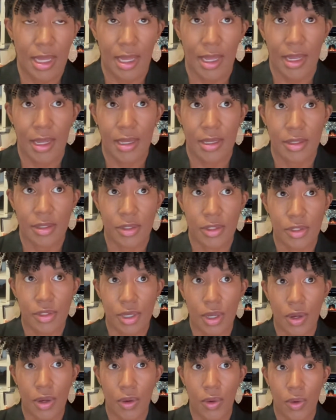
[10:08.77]
And
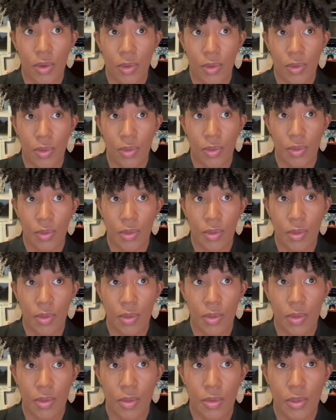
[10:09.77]
so
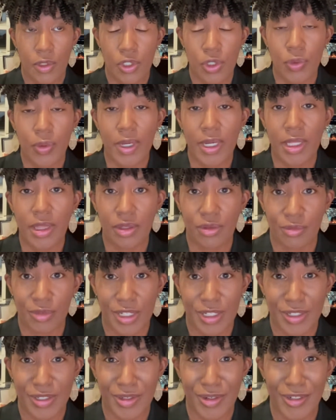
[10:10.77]
doing the
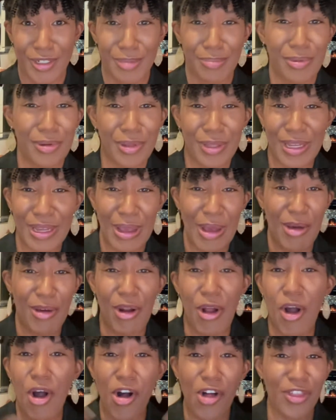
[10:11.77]
research, pulling out
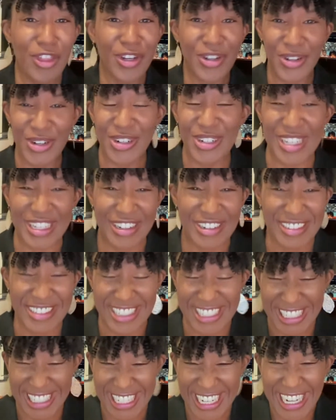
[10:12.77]
all the nerd
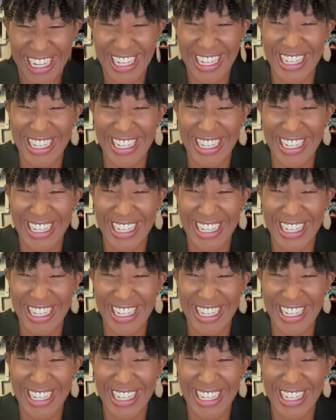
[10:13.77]
energy